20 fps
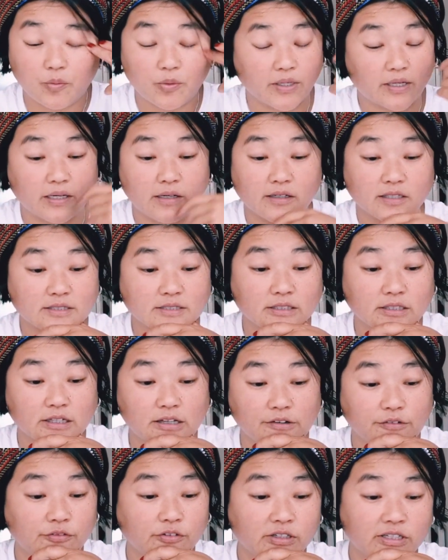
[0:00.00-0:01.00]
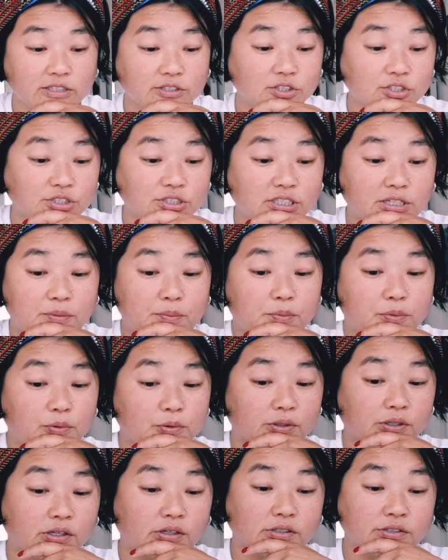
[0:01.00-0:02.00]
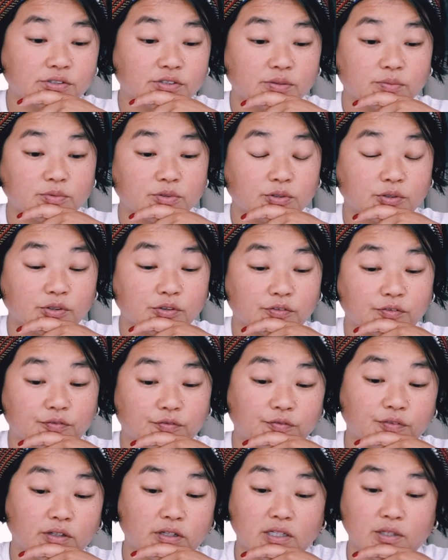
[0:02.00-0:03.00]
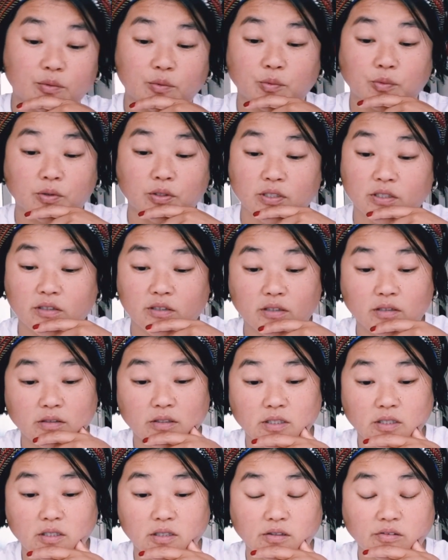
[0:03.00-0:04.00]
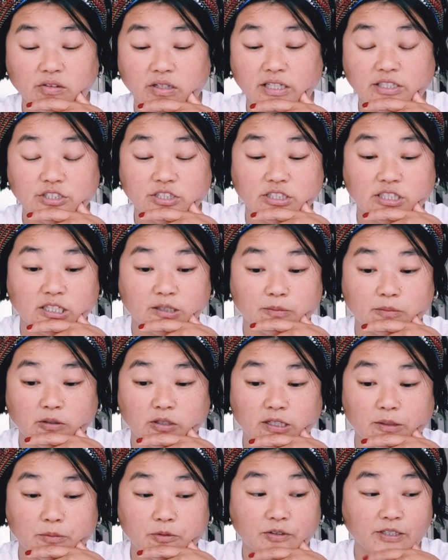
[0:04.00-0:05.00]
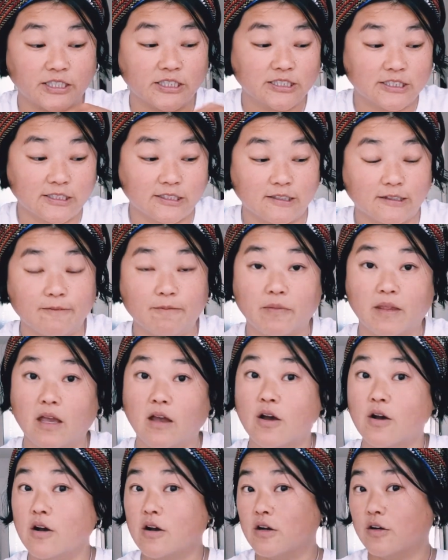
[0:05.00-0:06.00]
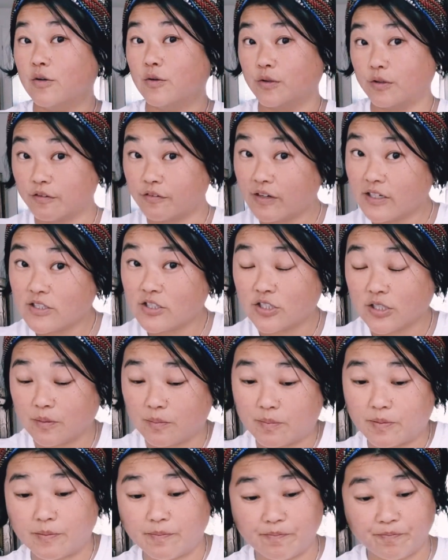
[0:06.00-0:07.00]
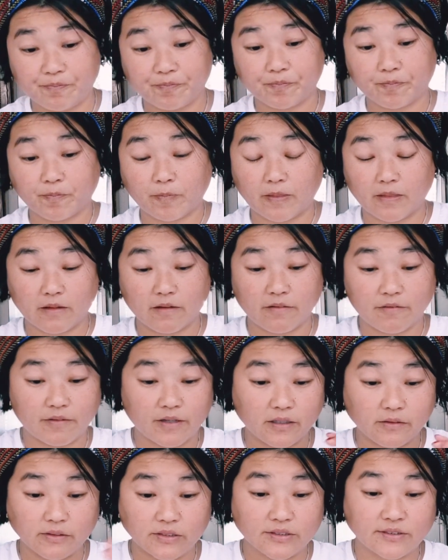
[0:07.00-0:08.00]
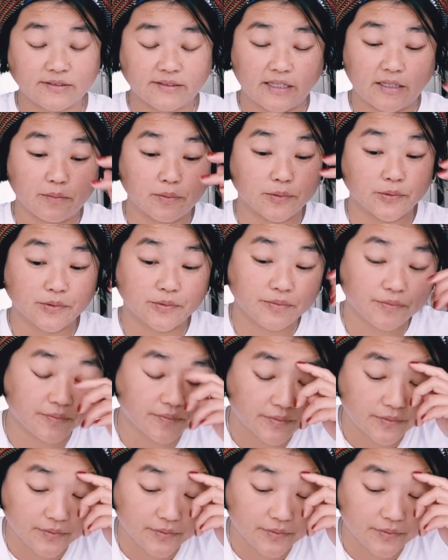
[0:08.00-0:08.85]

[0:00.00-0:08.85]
whether it's a love relationship or some sort of work relationship, collaboration, or friendship. Very stable.